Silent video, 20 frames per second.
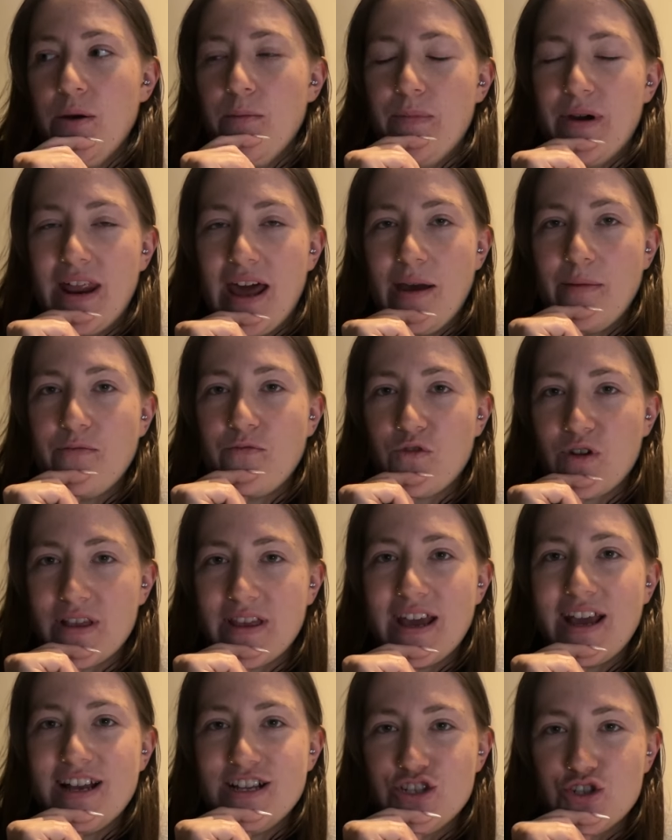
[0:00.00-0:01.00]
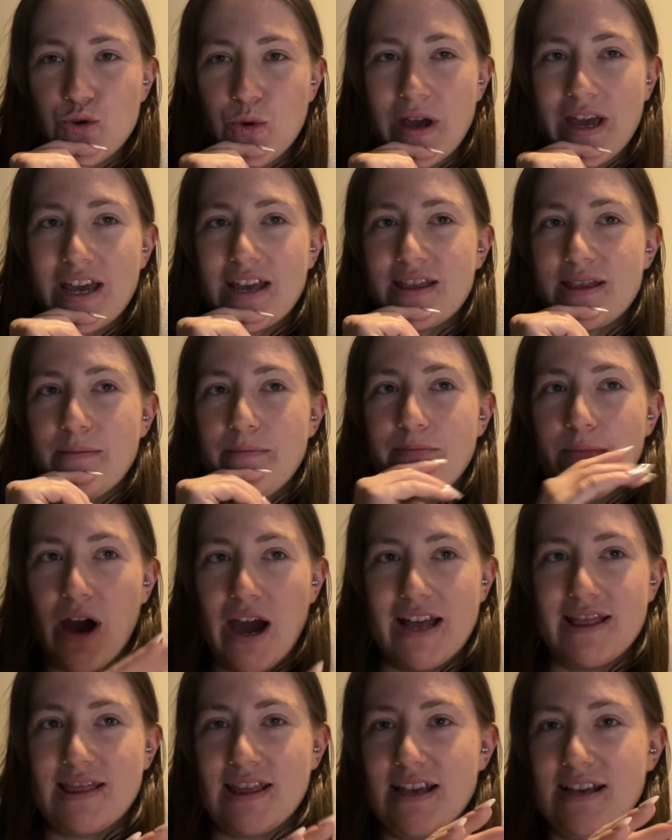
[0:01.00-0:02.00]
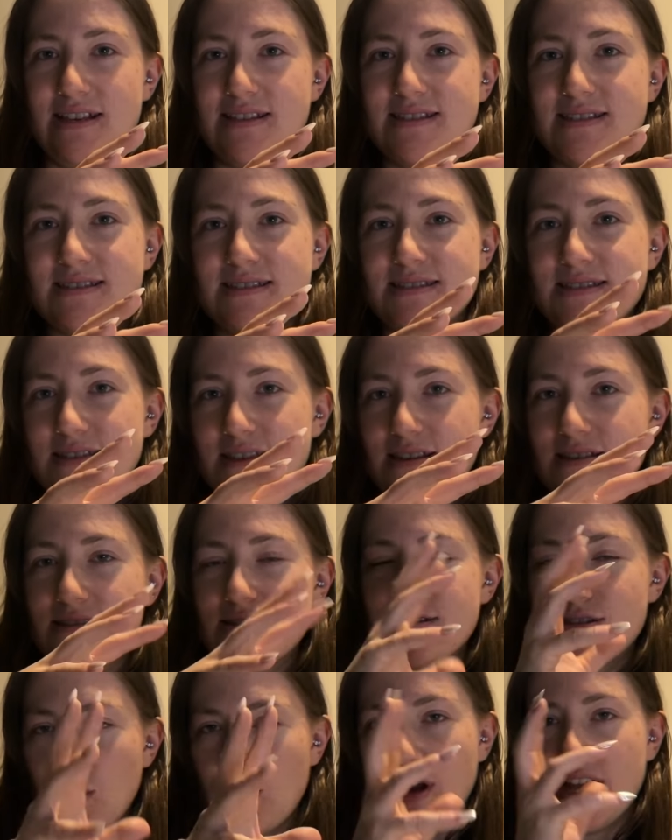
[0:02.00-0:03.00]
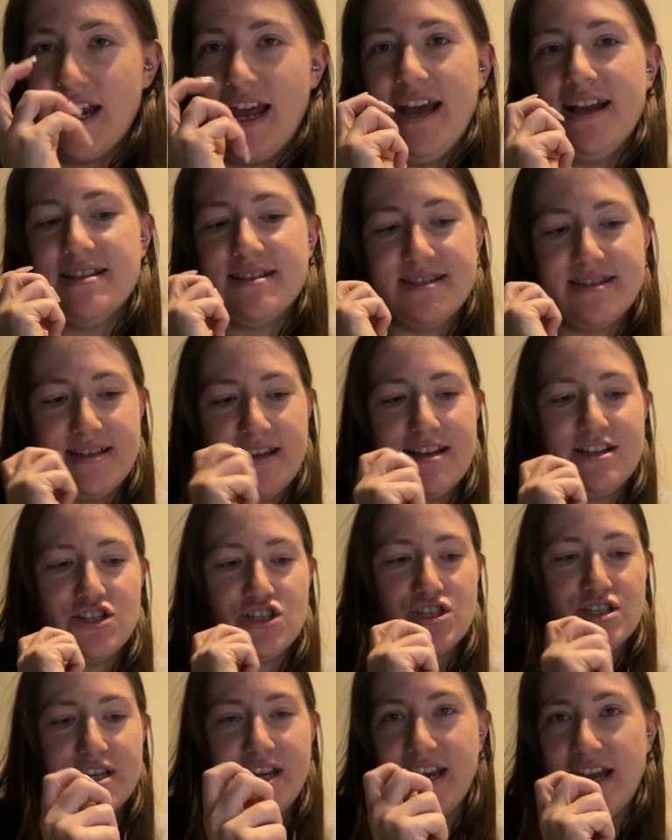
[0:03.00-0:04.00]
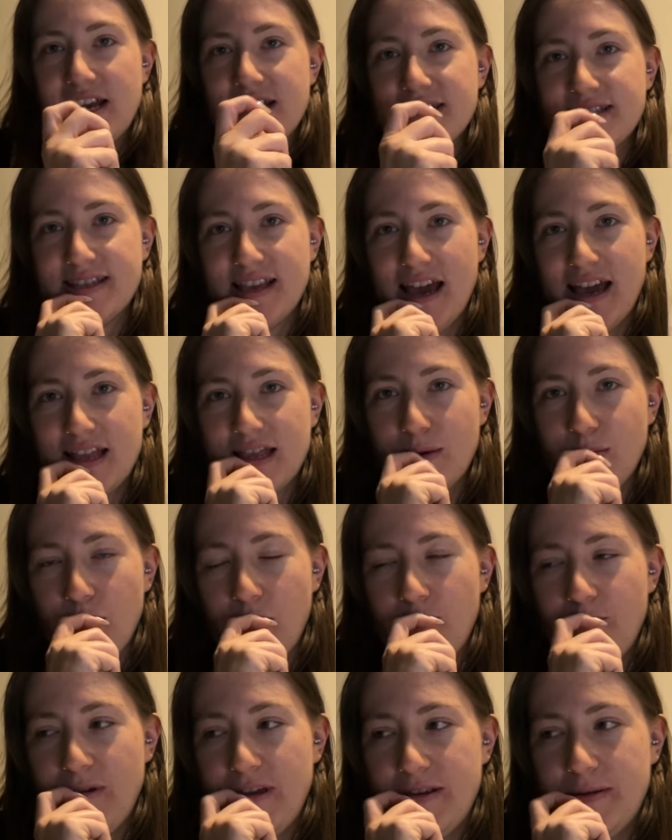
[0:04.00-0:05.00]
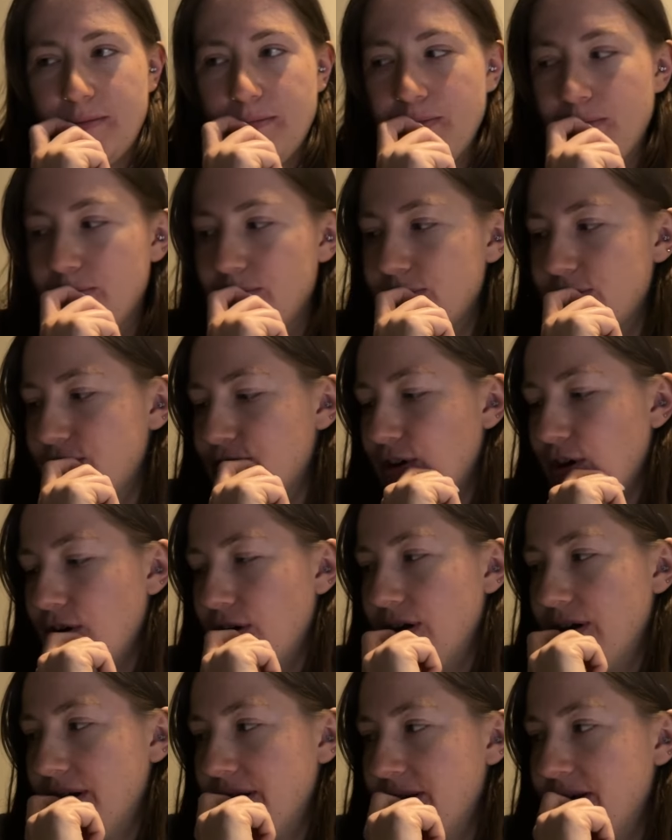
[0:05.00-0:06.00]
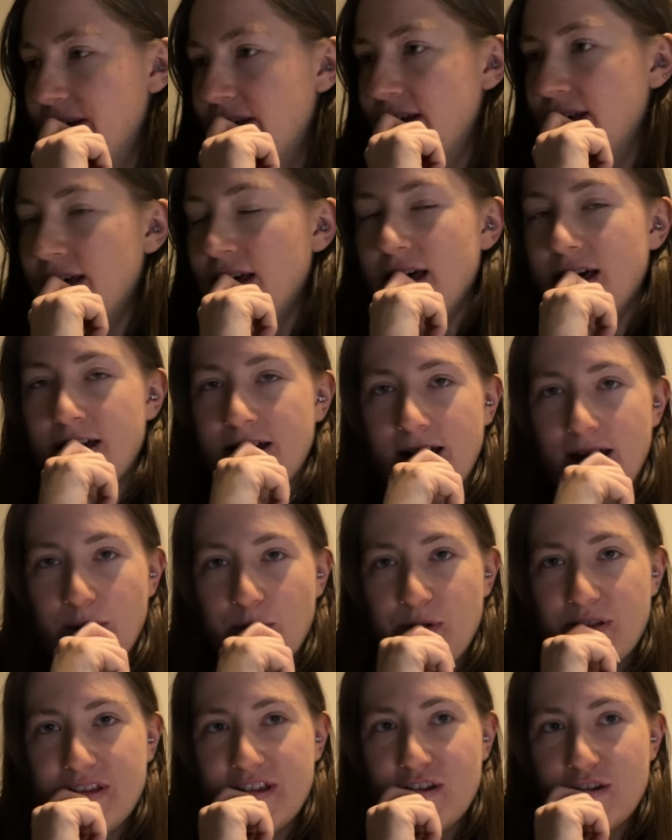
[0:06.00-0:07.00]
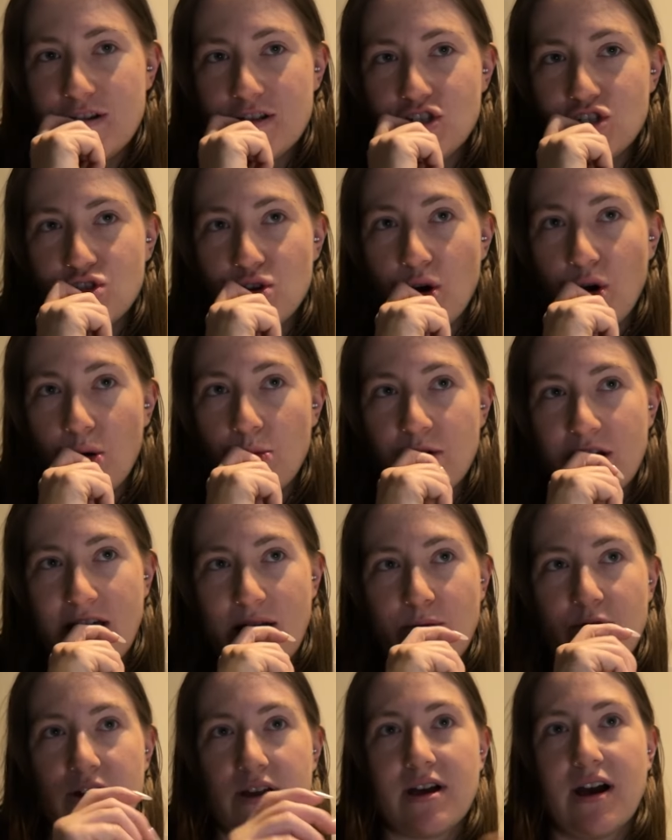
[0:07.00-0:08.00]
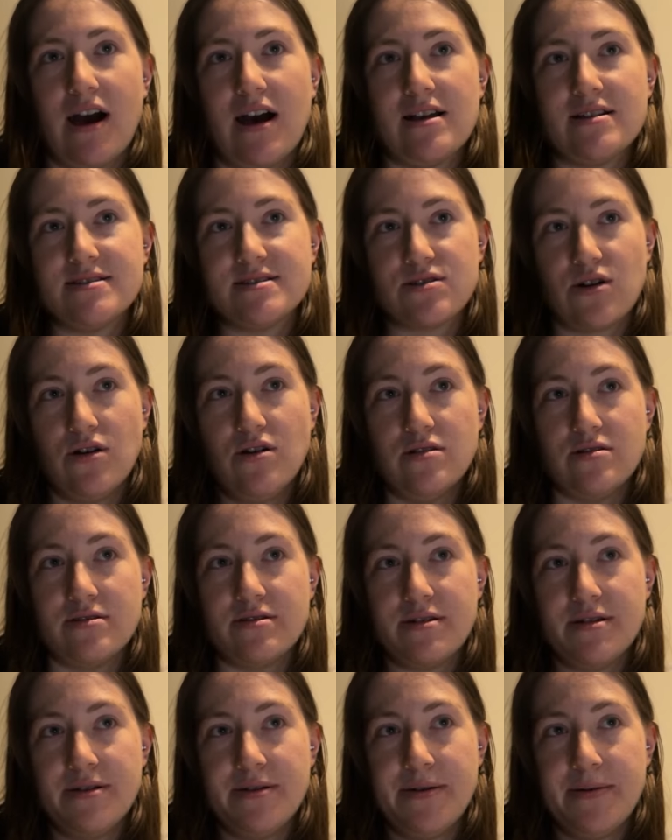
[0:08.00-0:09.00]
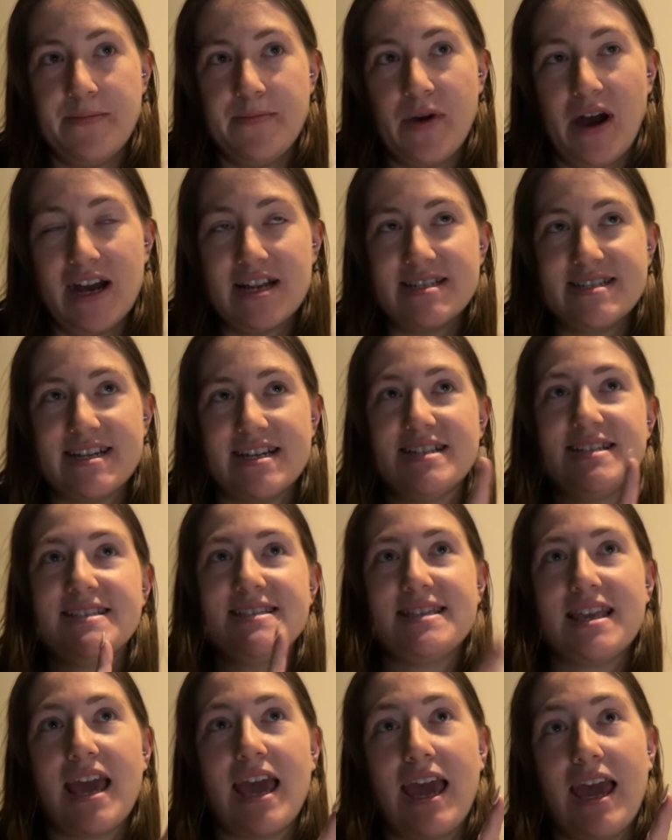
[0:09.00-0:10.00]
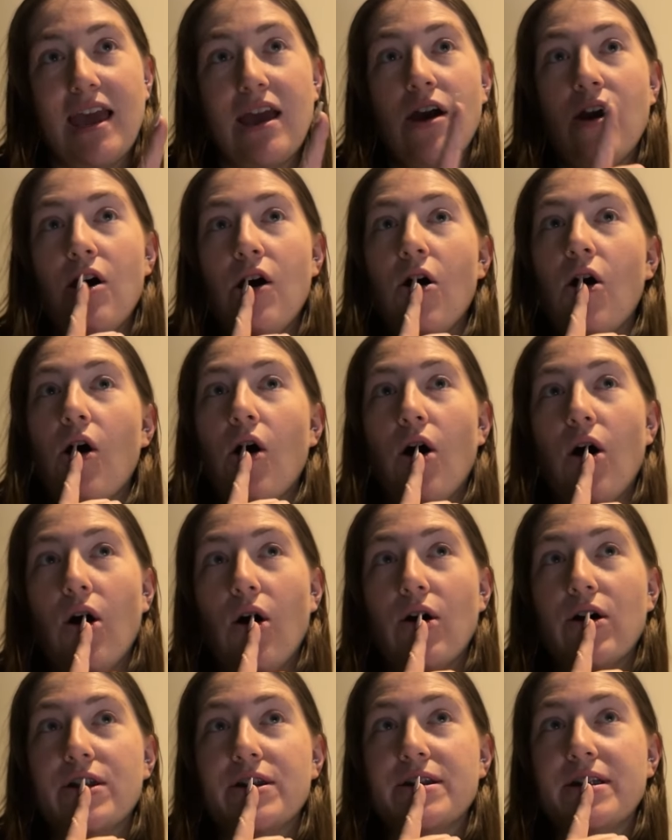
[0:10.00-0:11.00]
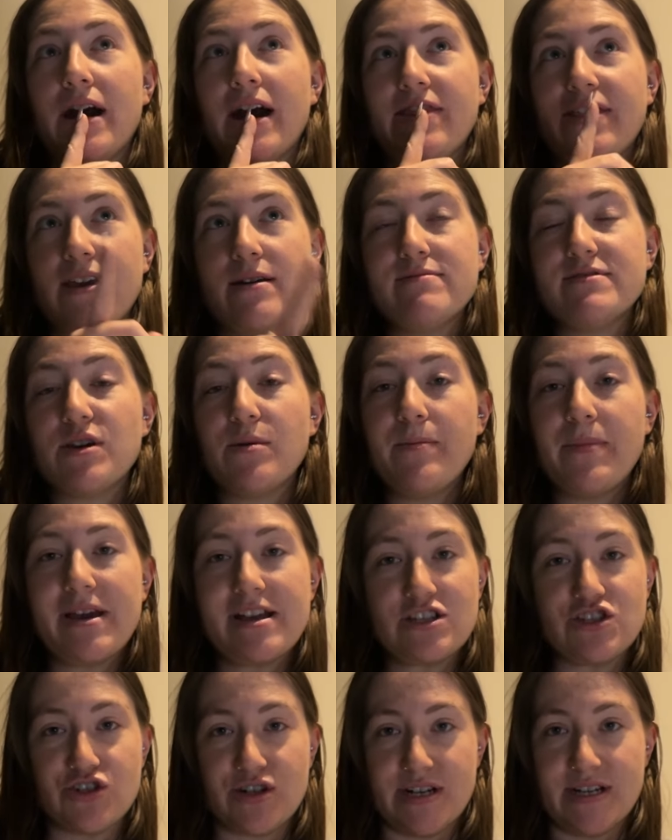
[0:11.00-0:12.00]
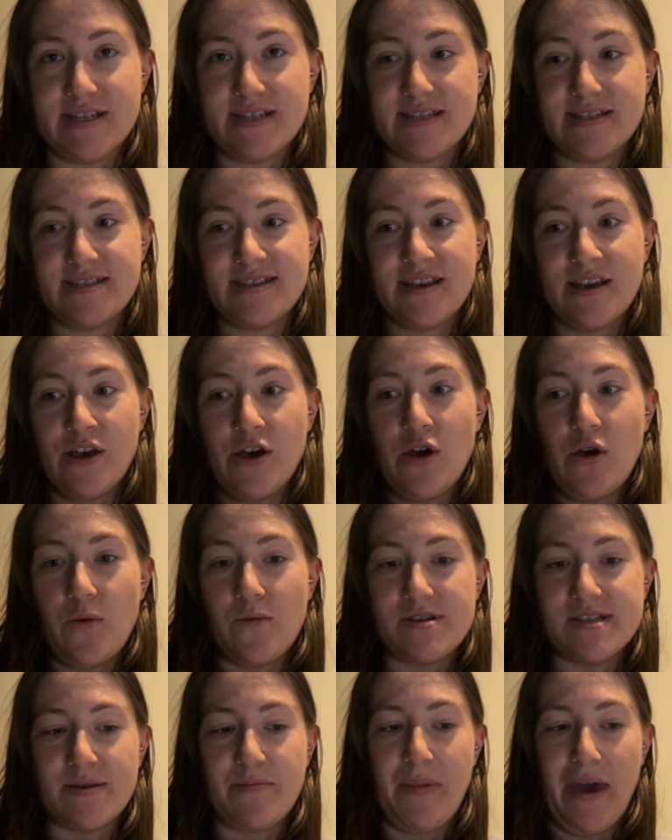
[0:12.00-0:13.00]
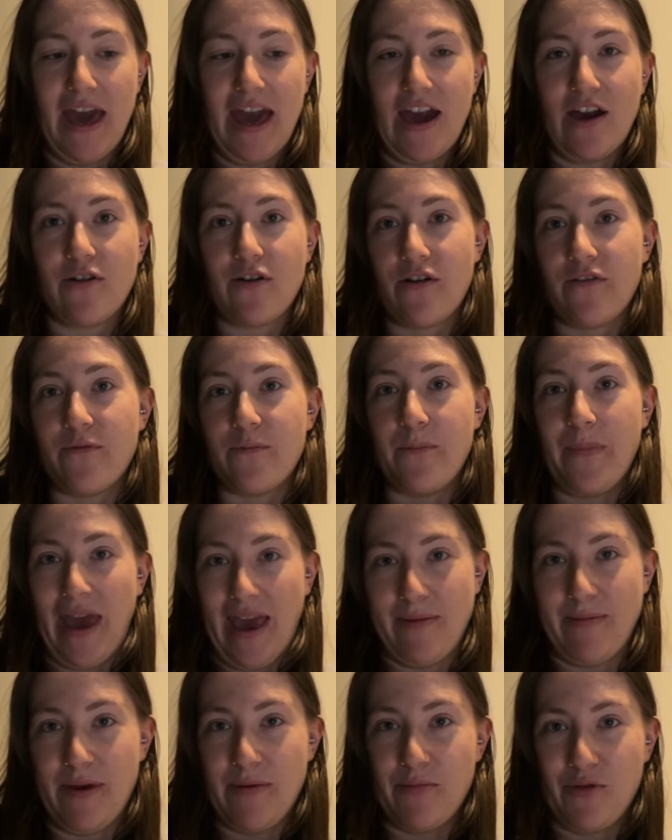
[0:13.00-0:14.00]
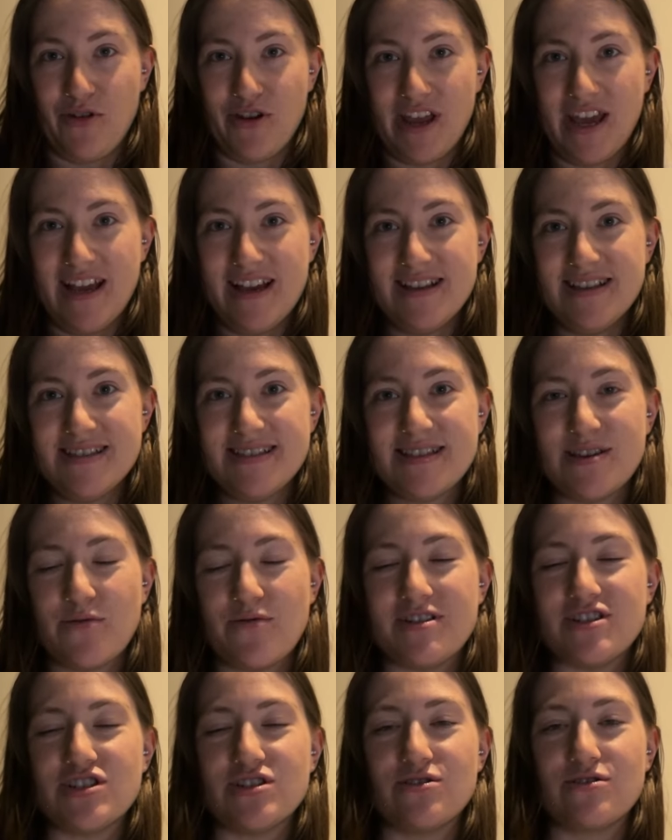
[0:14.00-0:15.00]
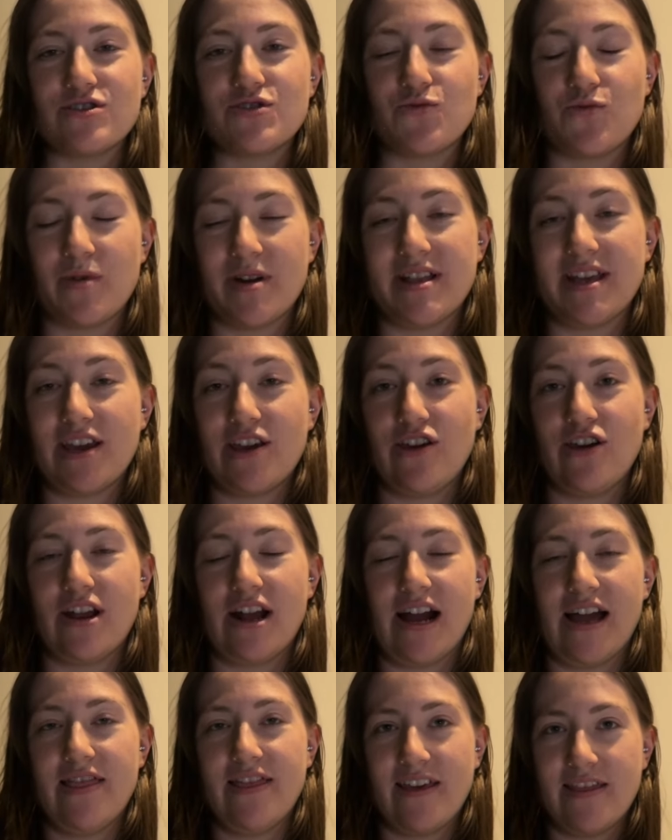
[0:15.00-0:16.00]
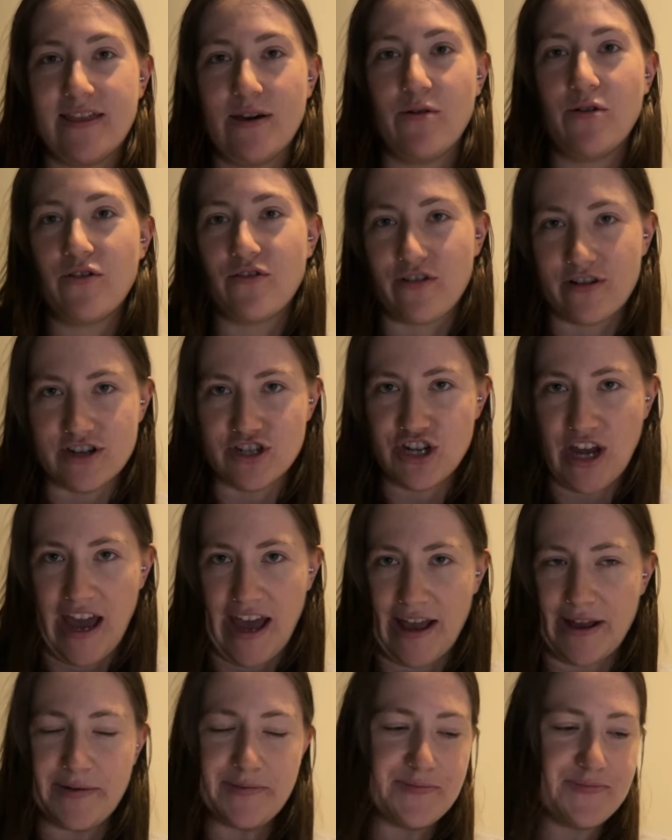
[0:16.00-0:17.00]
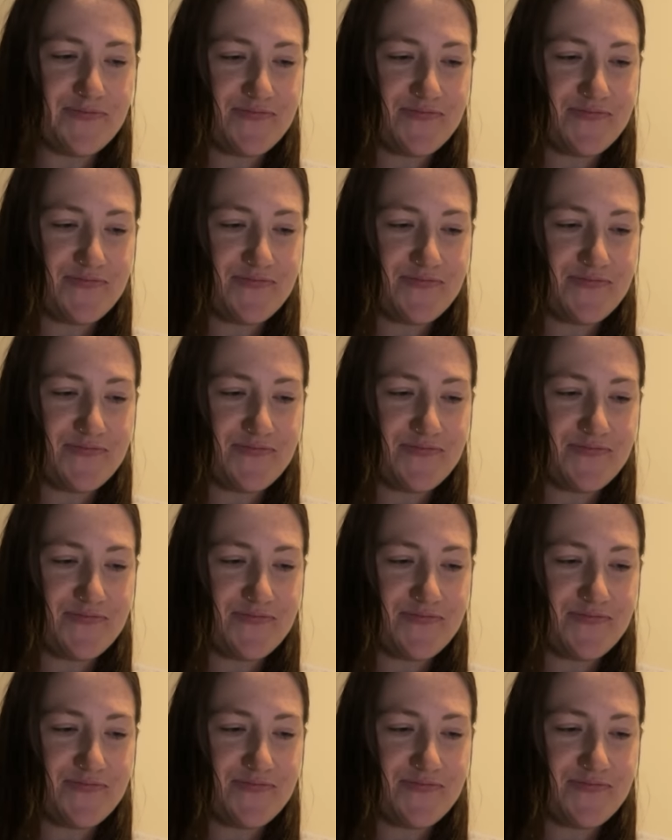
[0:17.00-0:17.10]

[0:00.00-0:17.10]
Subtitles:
But I'm really enjoying the mindless stockinette stitch knits at the moment. So I'm really not sure what I want to cast on. I did see on, I think it was on Pinterest, was a pair of baby booties, which looked really cute. I think they were crochet.